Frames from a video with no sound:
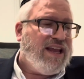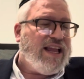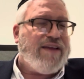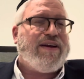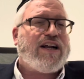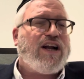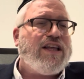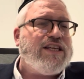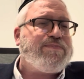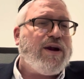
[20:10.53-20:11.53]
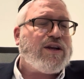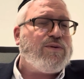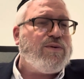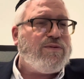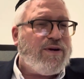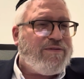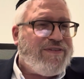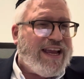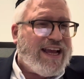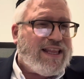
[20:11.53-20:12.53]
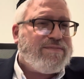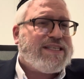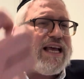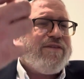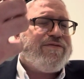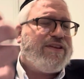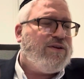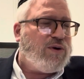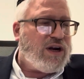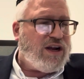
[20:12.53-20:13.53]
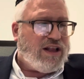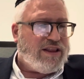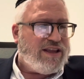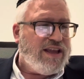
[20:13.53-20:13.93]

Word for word: If HaKadosh Baruch Hu would reveal himself in the world,